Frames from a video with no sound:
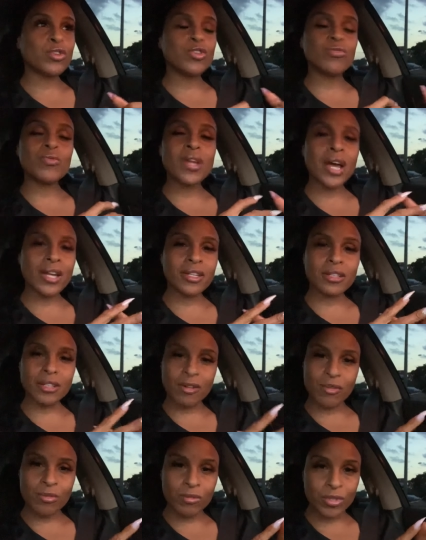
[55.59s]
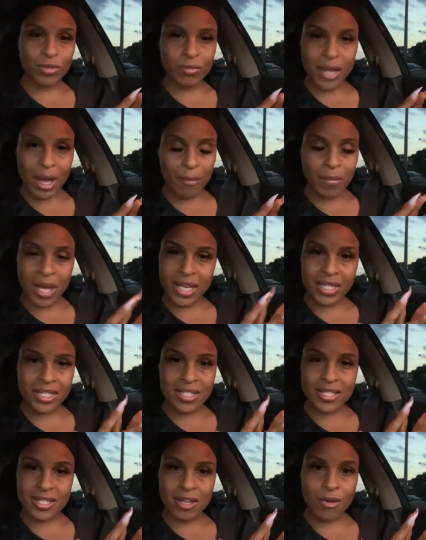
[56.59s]
you're not alone you're not by
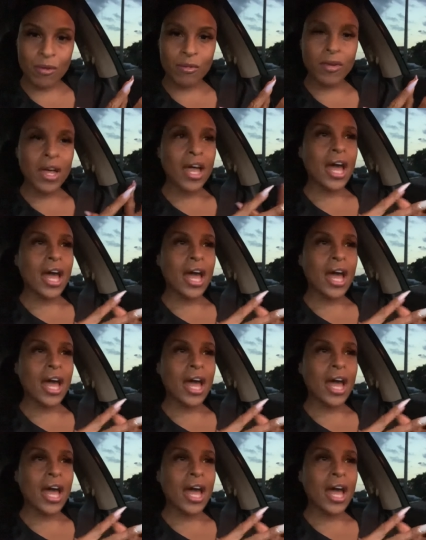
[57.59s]
yourself